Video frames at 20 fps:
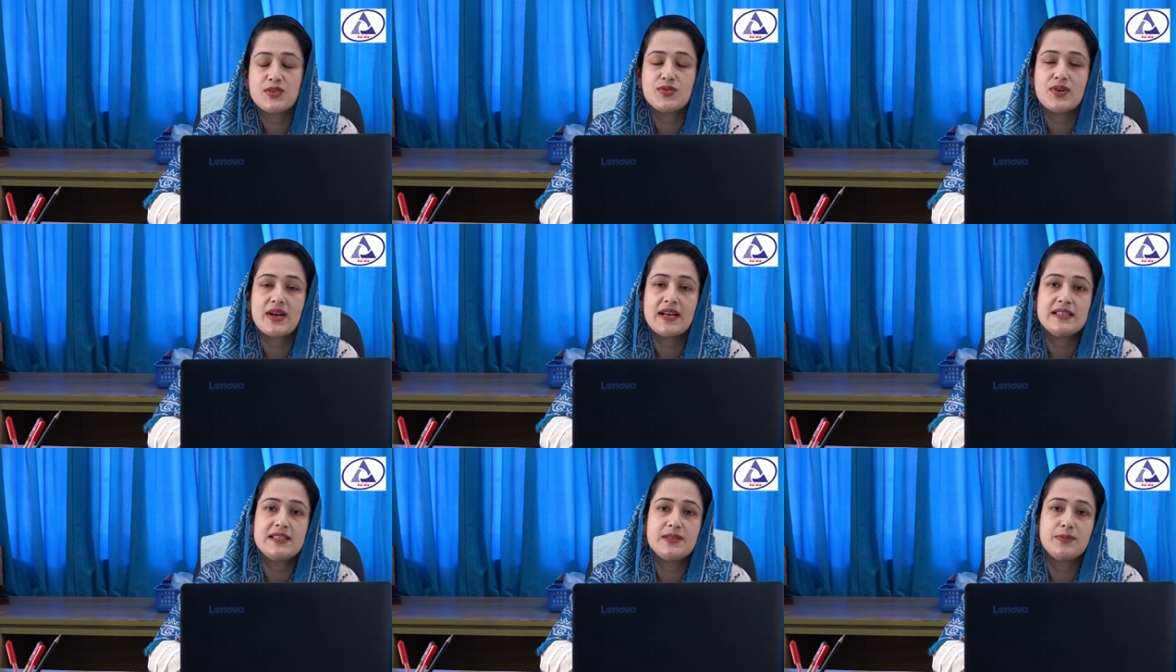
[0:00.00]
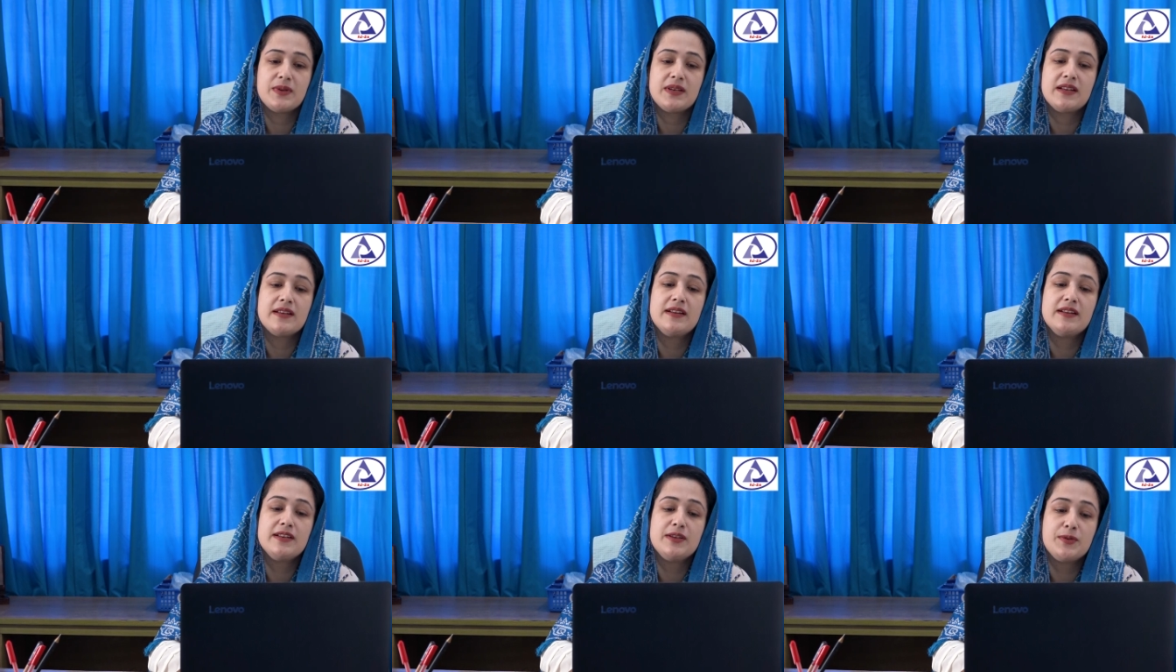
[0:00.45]

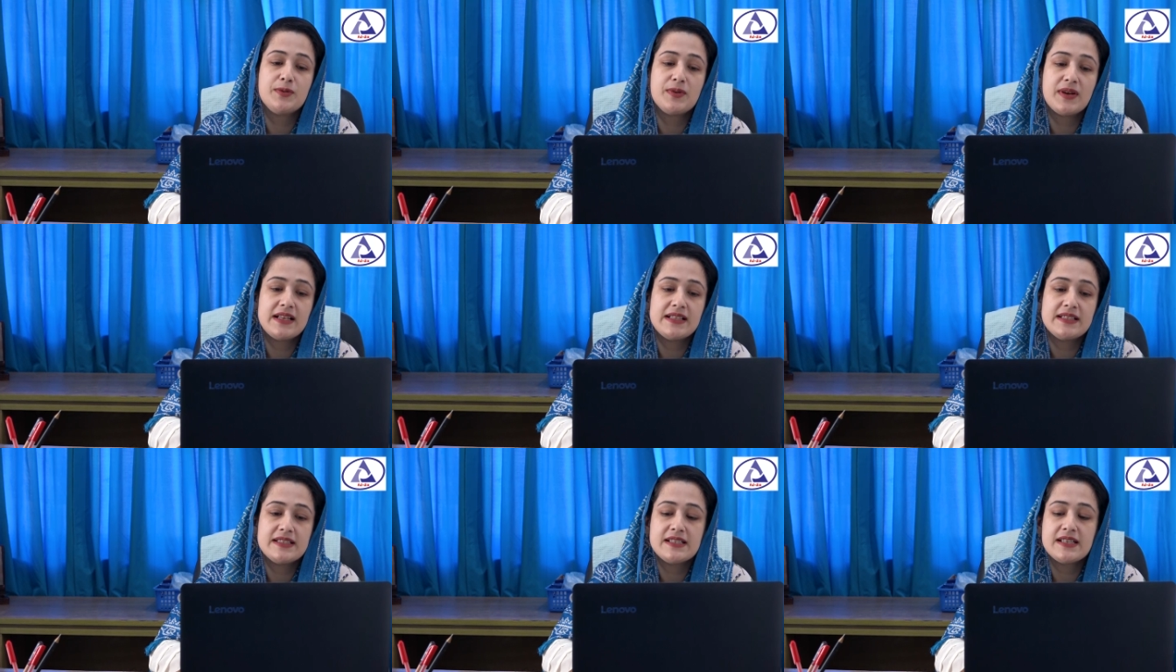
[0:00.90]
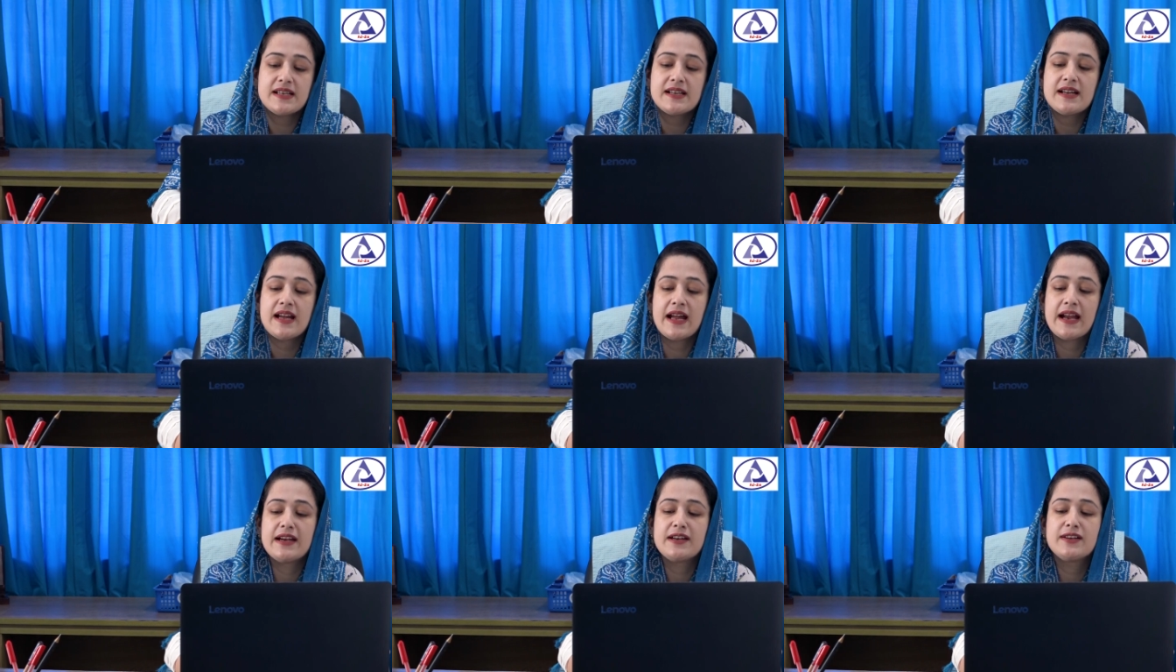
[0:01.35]
trigeminal neuralgia,
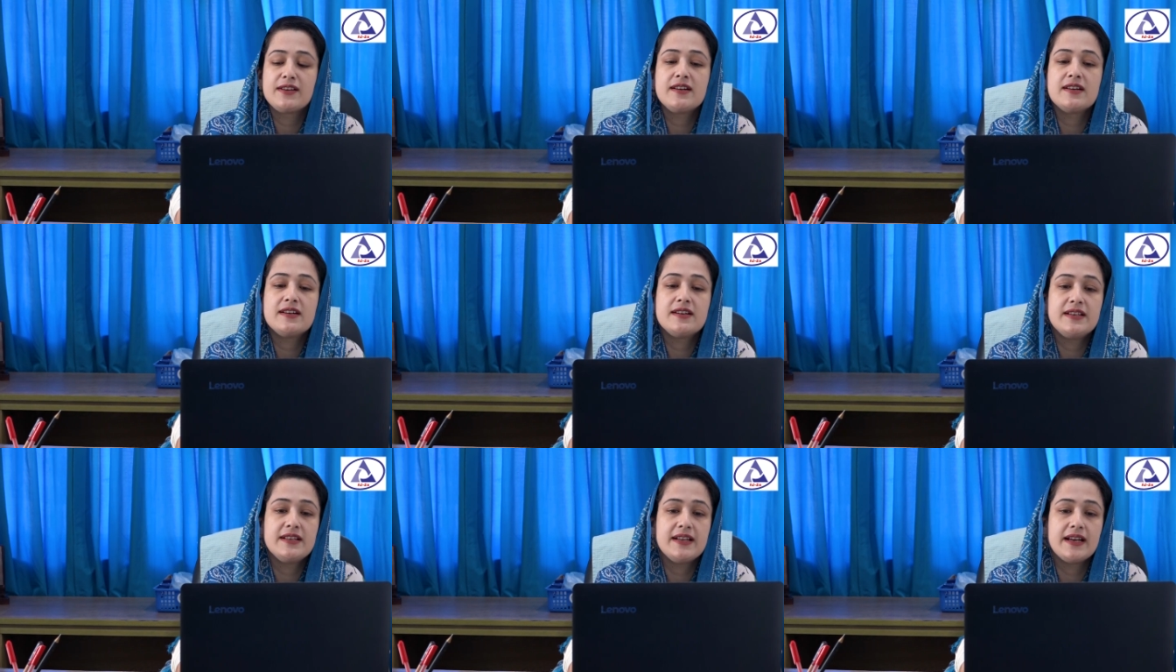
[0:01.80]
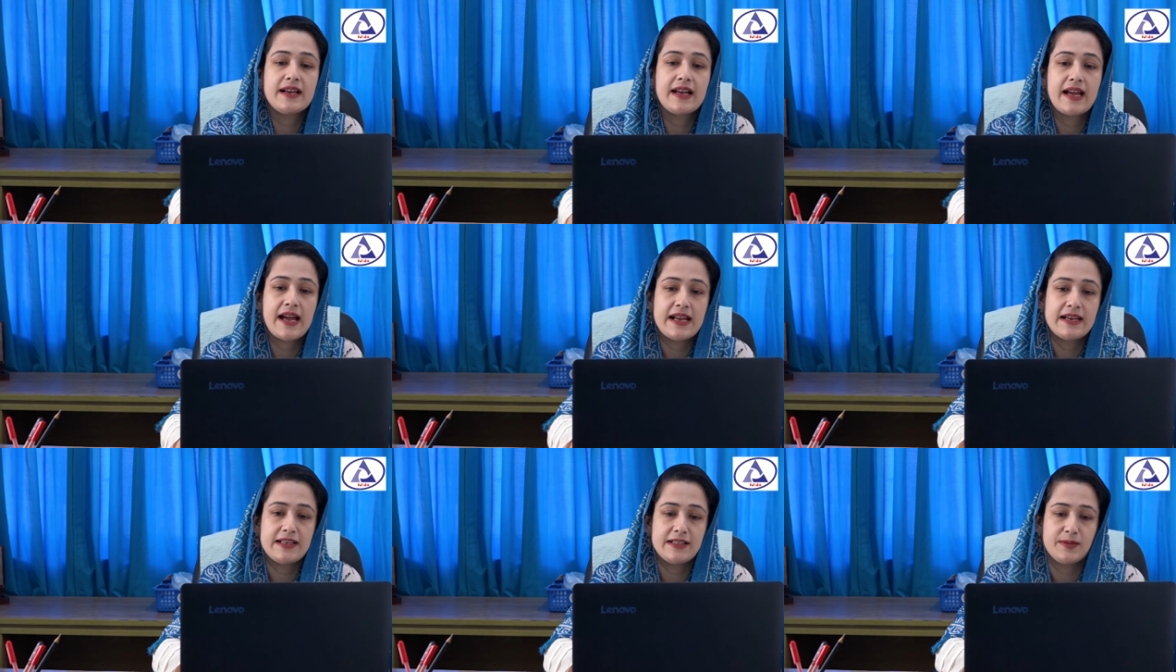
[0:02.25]
and
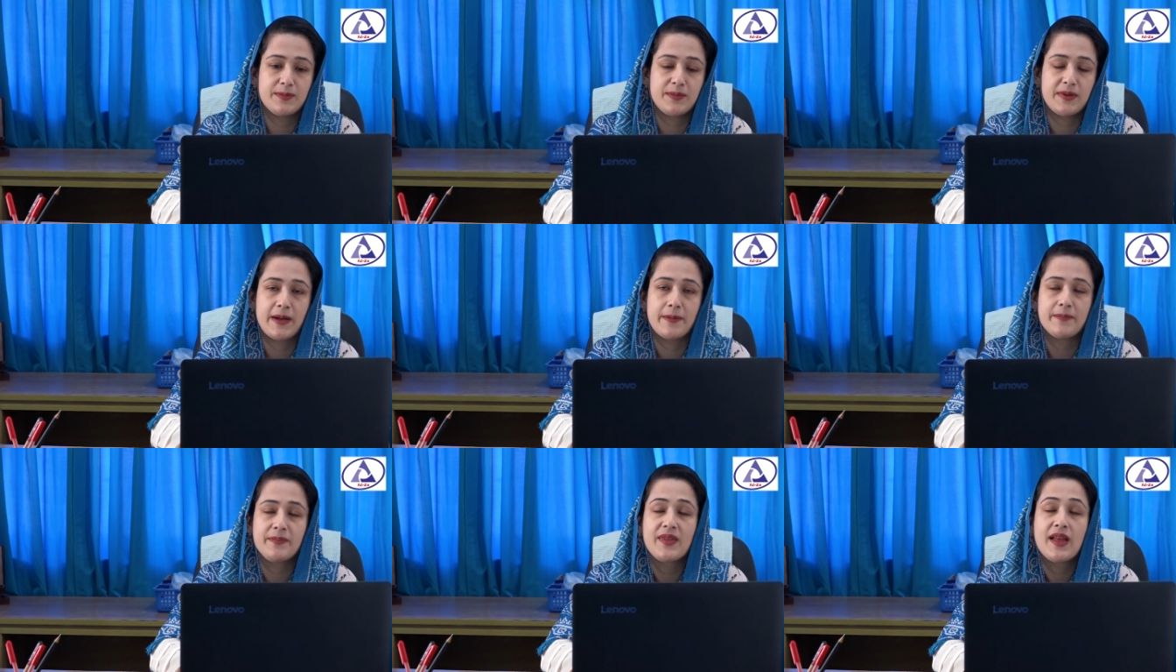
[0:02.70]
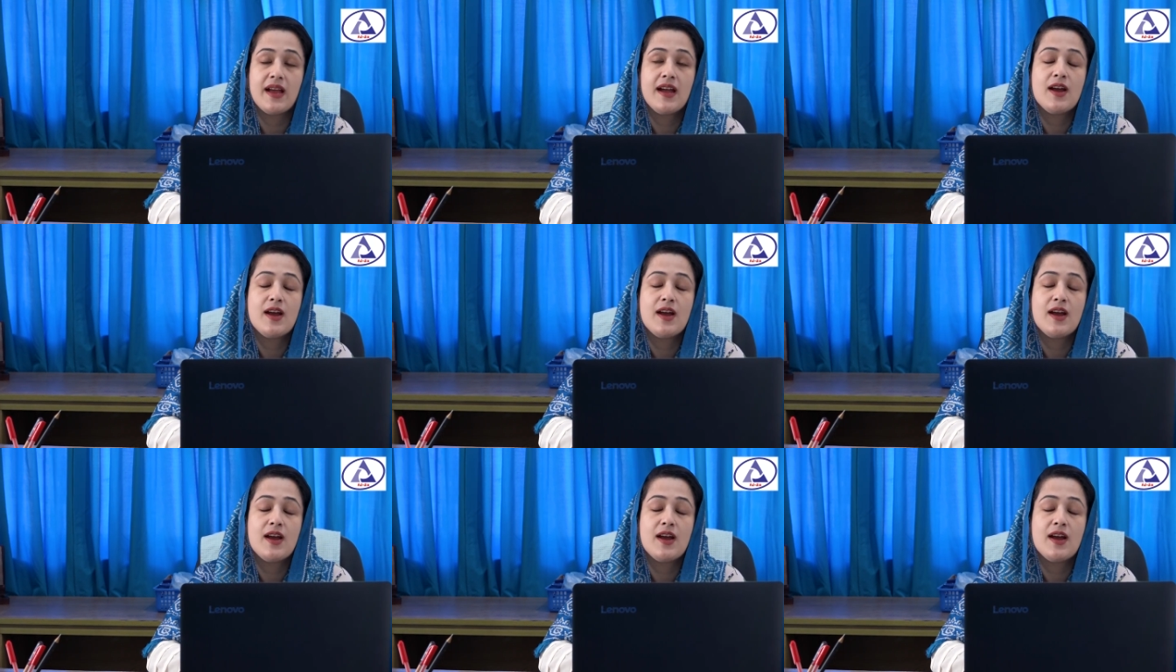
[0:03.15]
cardiac arrhythmia.